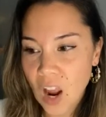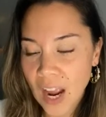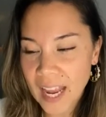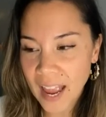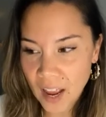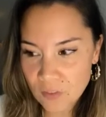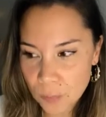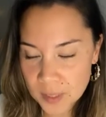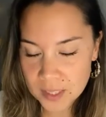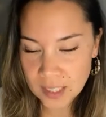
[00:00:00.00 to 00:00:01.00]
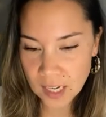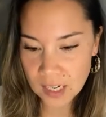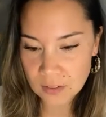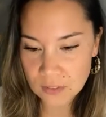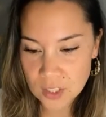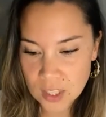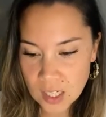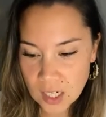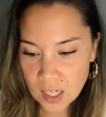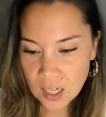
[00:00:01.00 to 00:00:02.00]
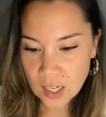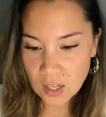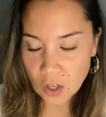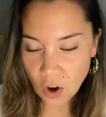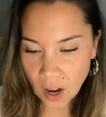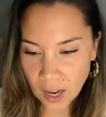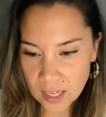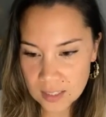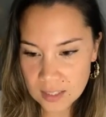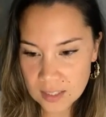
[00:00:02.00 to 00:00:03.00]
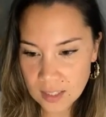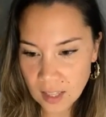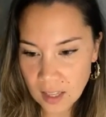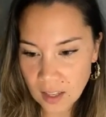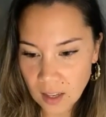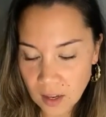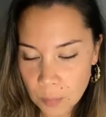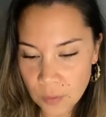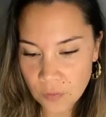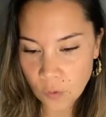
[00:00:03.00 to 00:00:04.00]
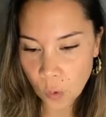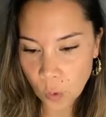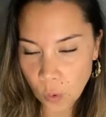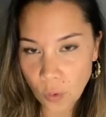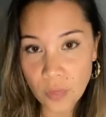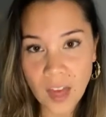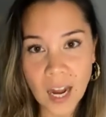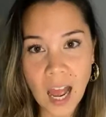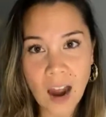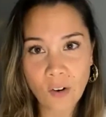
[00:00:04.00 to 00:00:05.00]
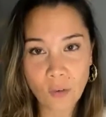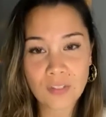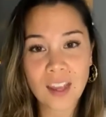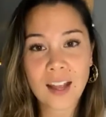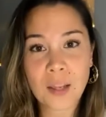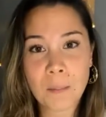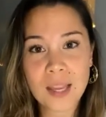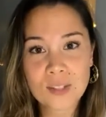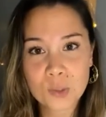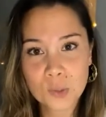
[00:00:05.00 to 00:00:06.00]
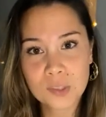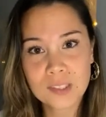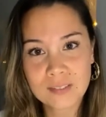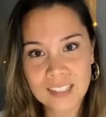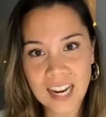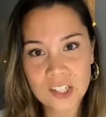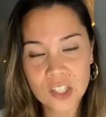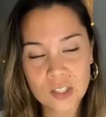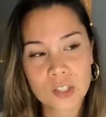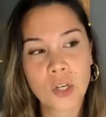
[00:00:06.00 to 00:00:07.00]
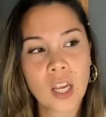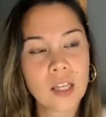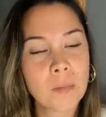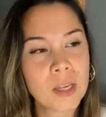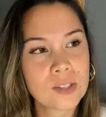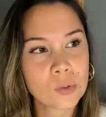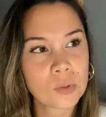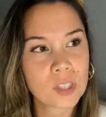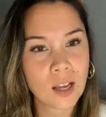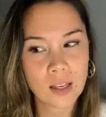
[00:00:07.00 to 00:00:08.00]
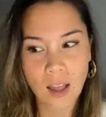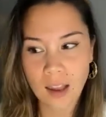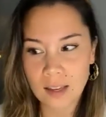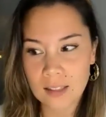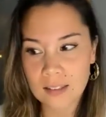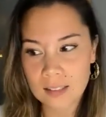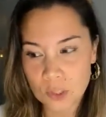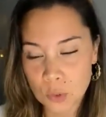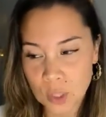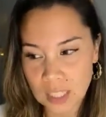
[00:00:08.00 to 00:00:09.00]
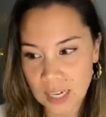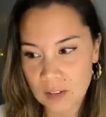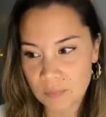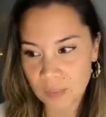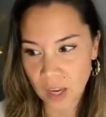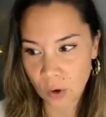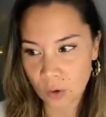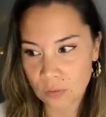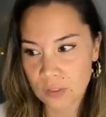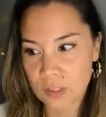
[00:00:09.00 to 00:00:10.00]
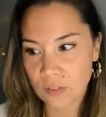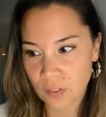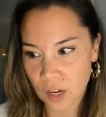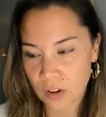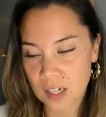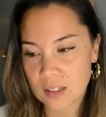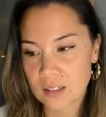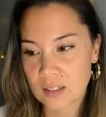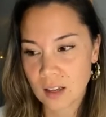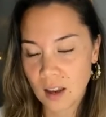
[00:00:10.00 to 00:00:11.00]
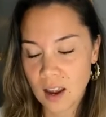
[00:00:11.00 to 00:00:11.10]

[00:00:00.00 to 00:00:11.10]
have perceived guides before that are of the elementals nature. So elementals are like literally elves, fairies,